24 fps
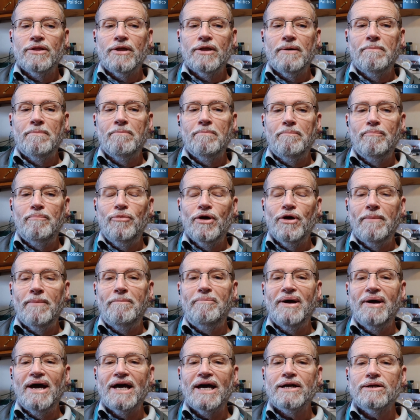the
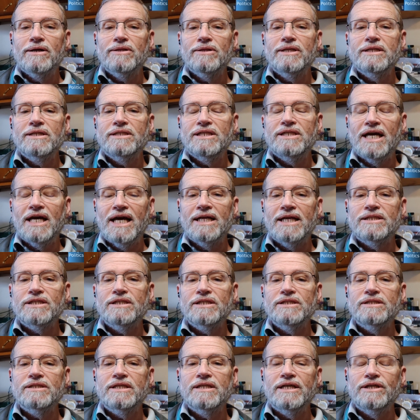better the
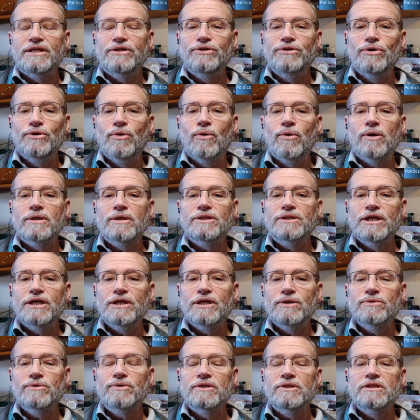chances that your
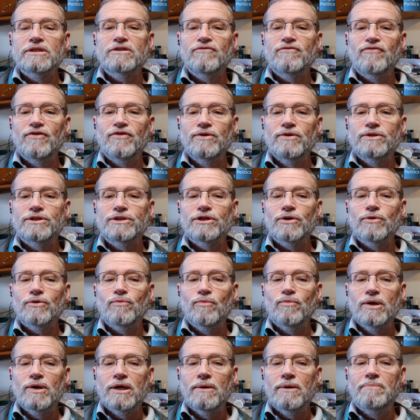children's future
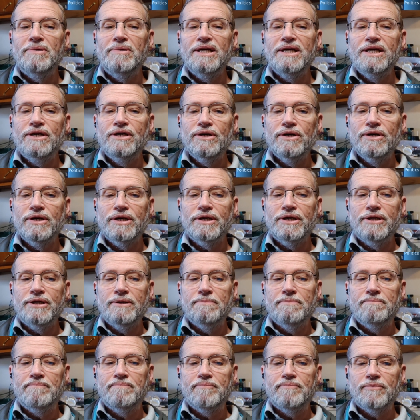will be good,
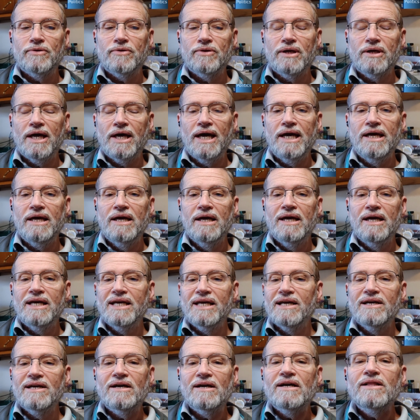okay?
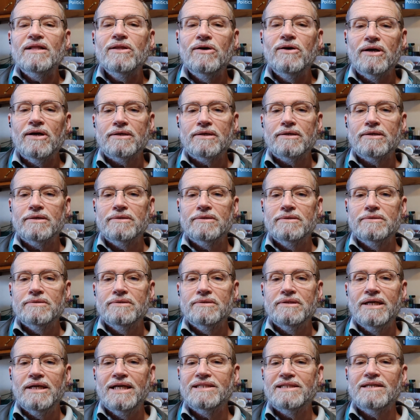Look,
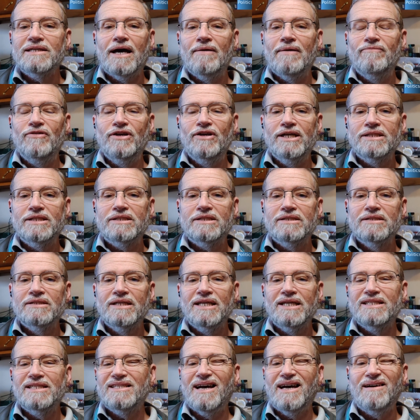it's obvious.
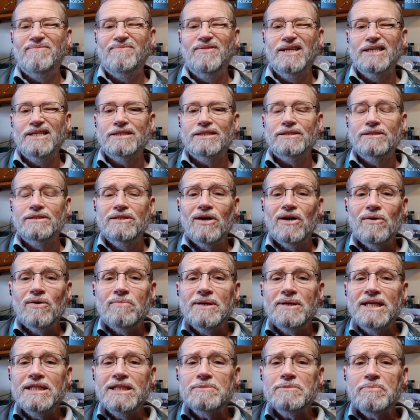It's obvious.
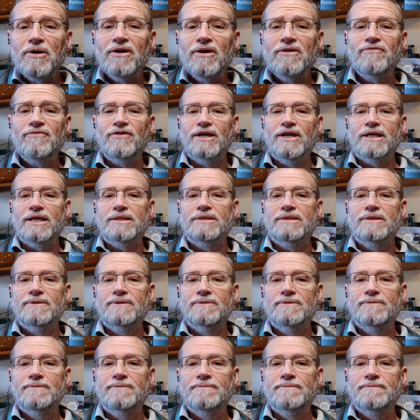Nobody's perfect.